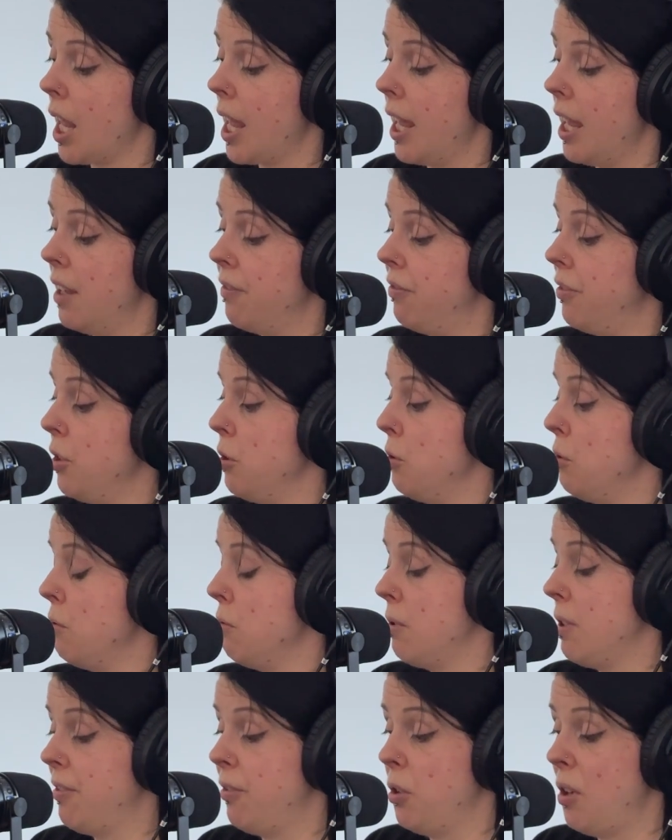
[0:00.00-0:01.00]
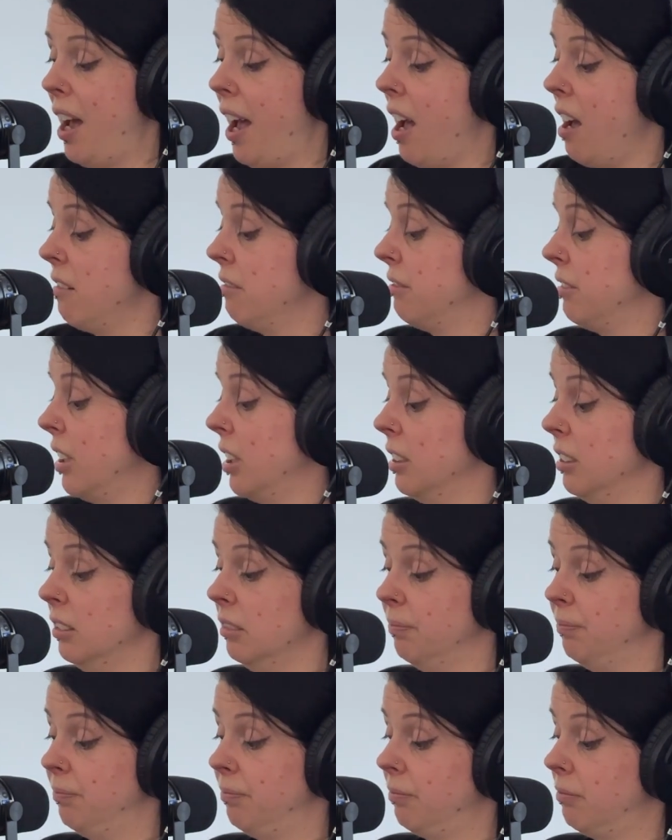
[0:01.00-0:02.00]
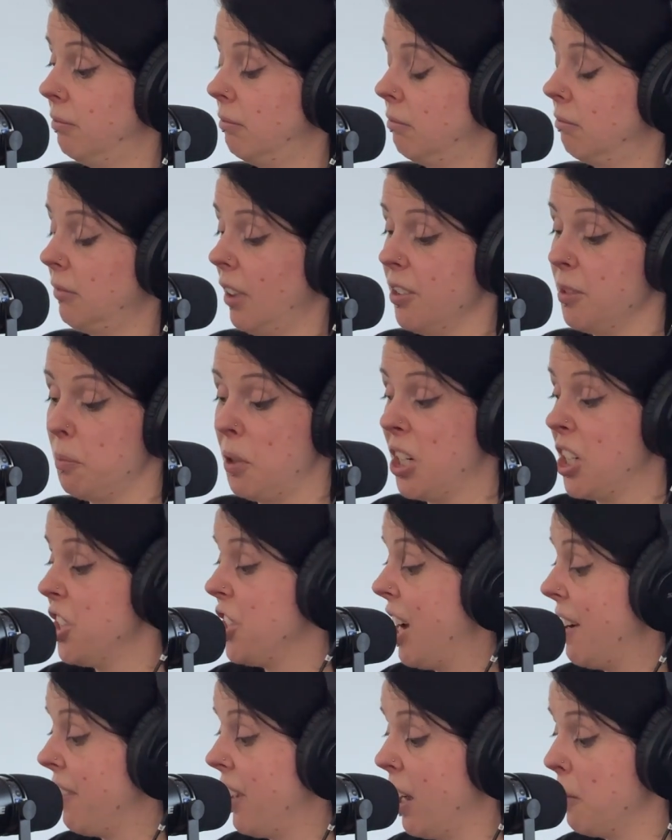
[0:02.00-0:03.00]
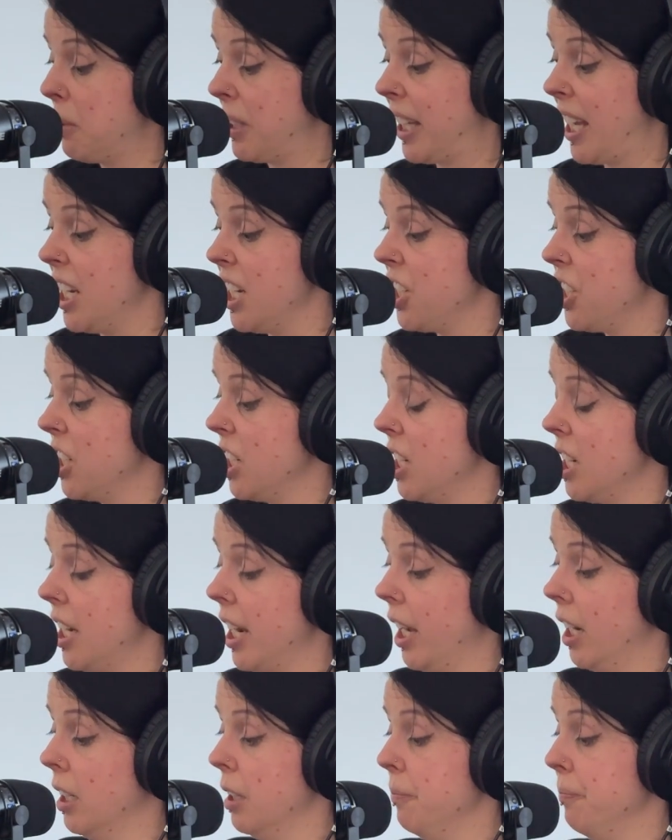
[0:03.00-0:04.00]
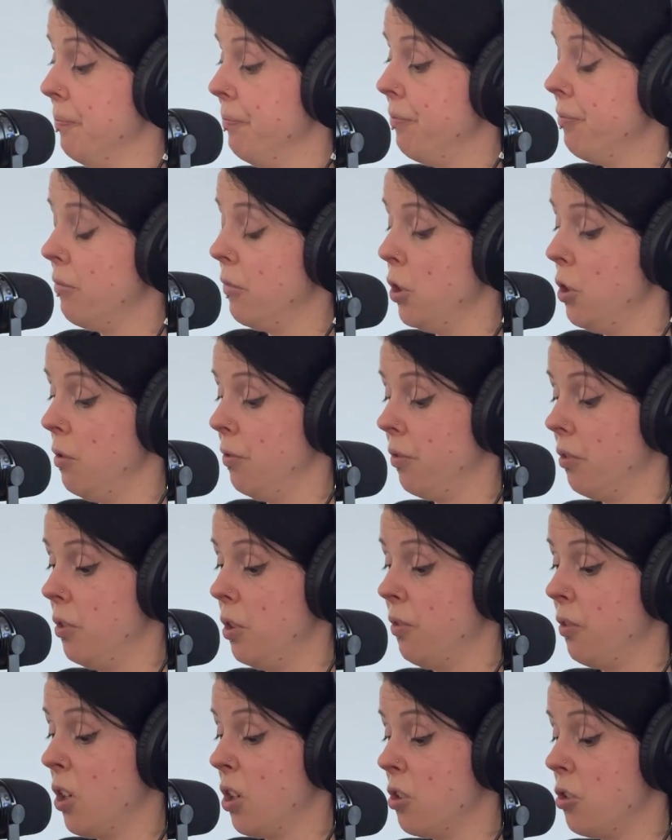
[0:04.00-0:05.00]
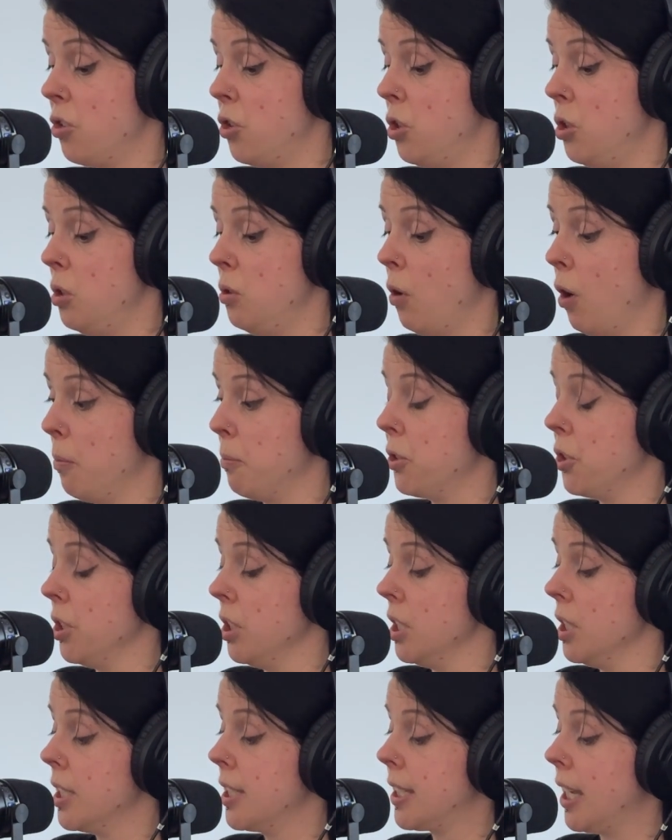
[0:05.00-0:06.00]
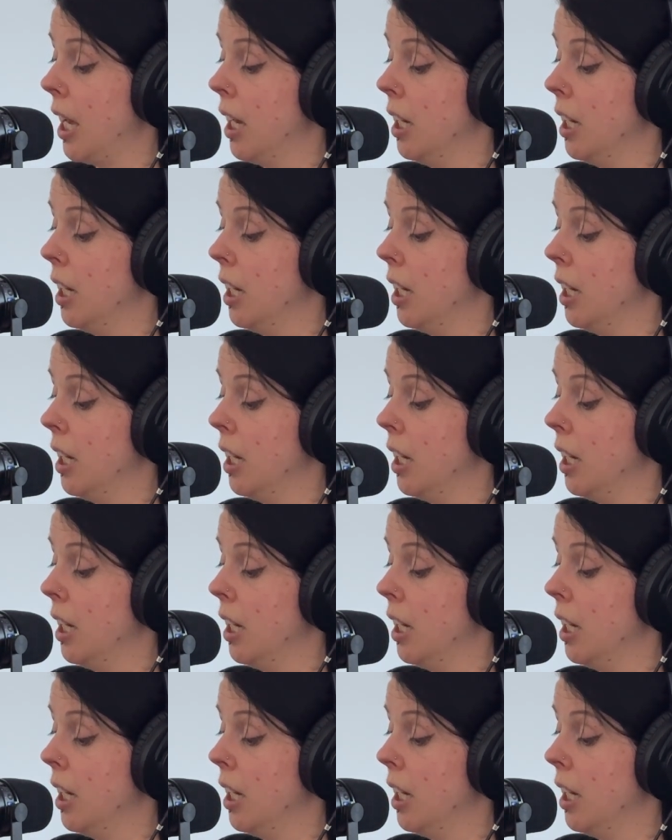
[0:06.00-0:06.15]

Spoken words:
if you have a Spring Java application, you've got two options.